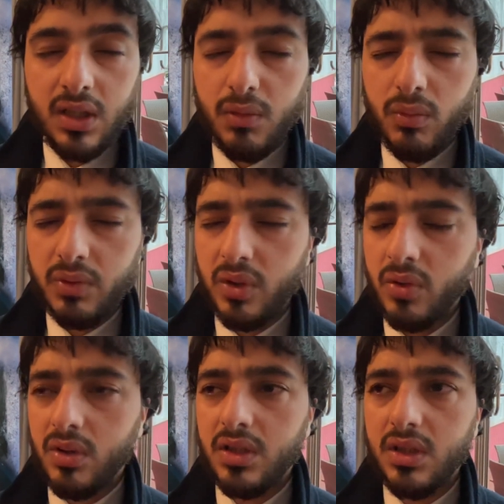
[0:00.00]
what we
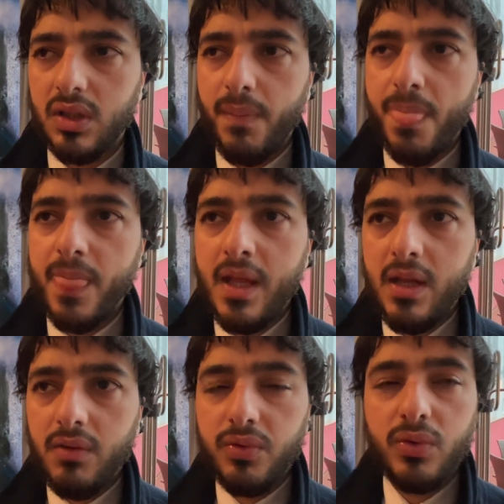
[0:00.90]
call it,
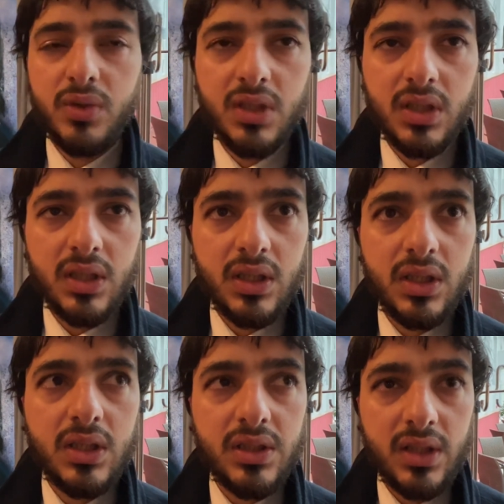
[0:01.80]
food
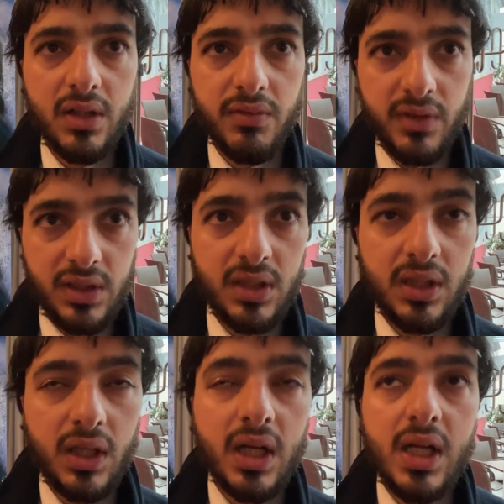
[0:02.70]

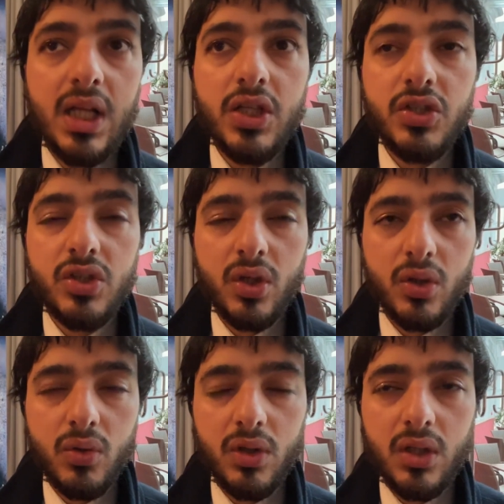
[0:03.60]
starving.
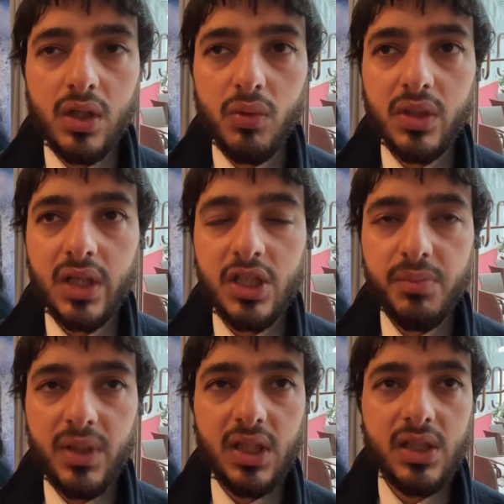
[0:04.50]
So what I
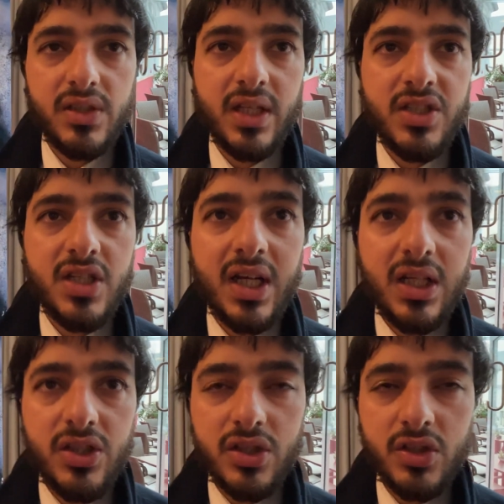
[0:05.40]
speak is the
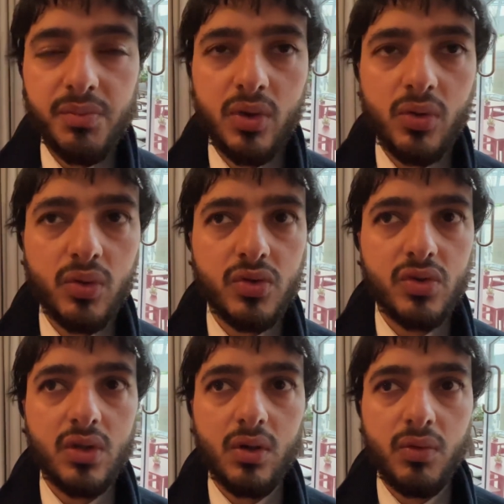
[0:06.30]
challenges because
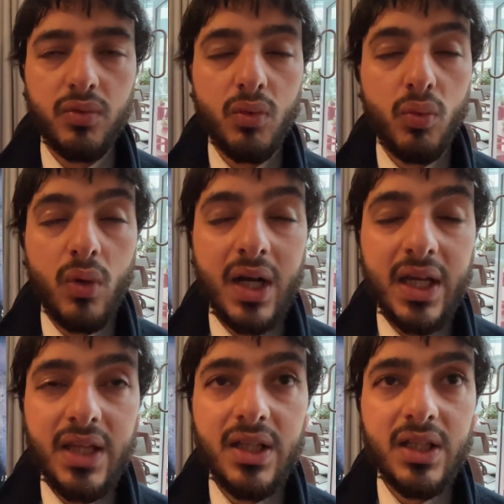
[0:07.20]
of
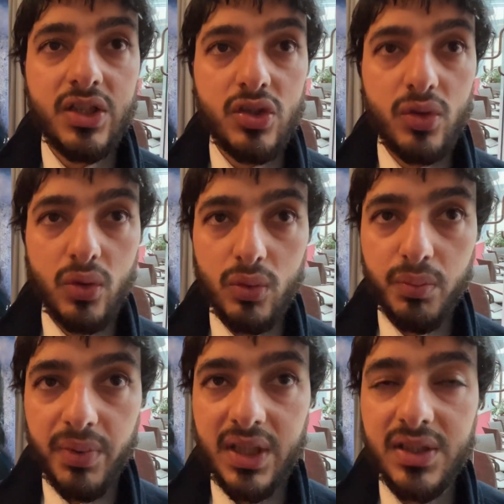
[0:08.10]
why there is no
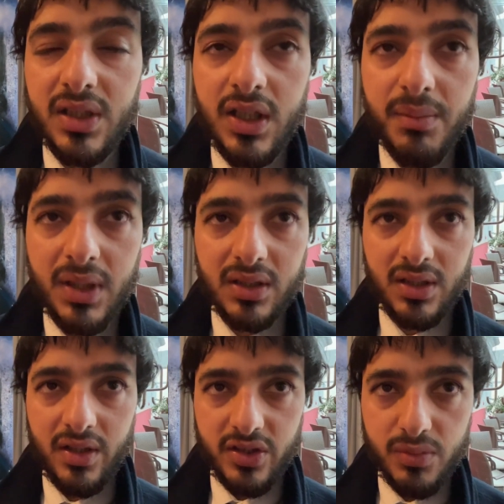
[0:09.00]
peace in Yemen until
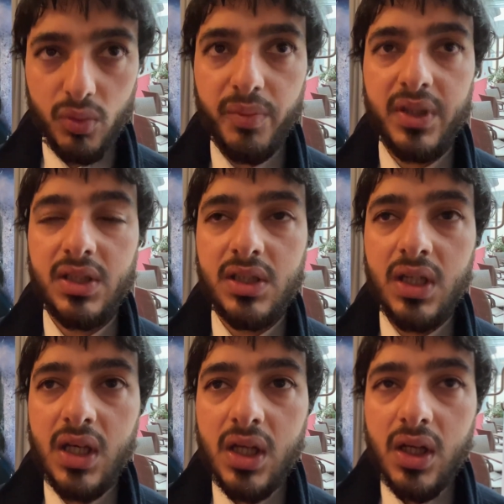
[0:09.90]
this moment.
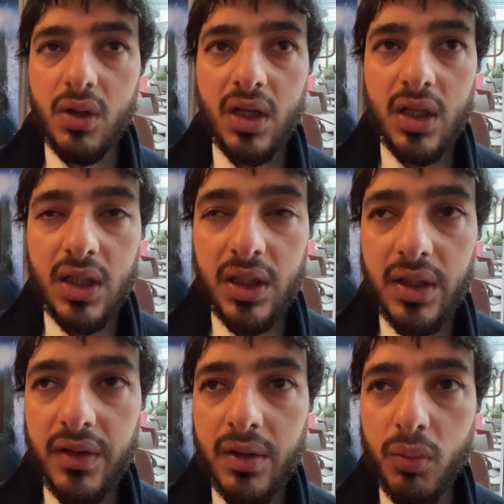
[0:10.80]

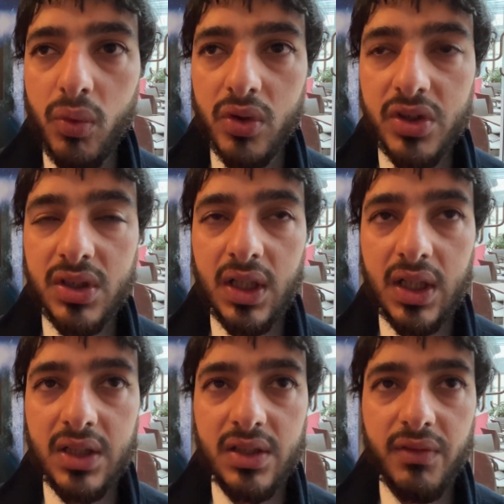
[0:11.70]
The war
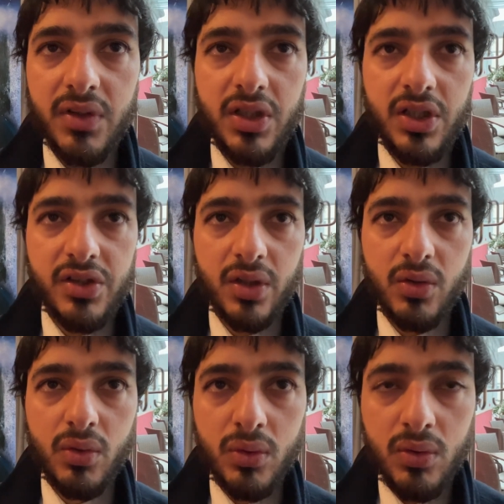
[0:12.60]
started 7 years
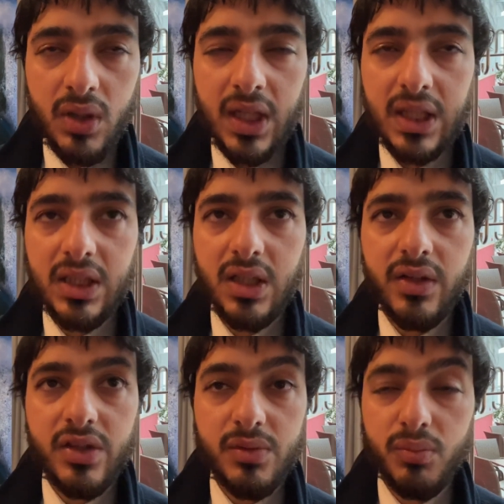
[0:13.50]
ago. Until
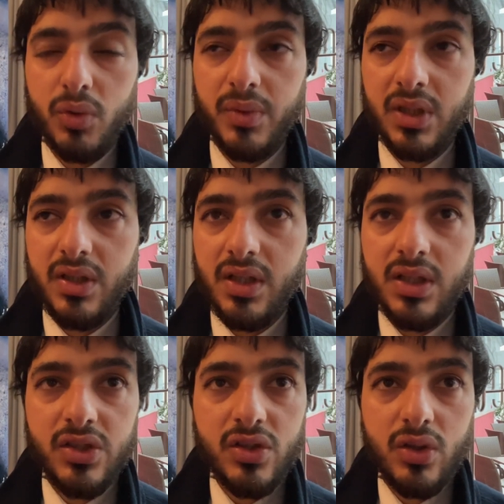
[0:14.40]
this moment, there
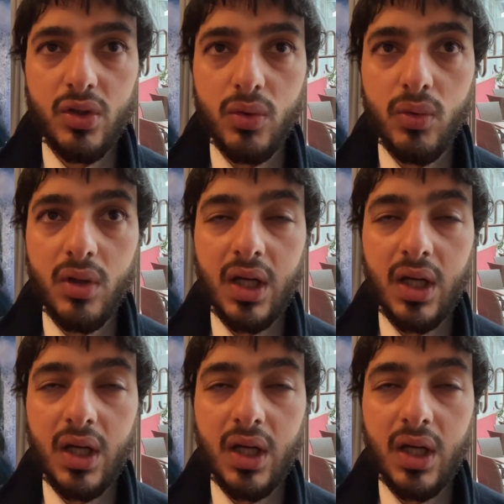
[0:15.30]
is no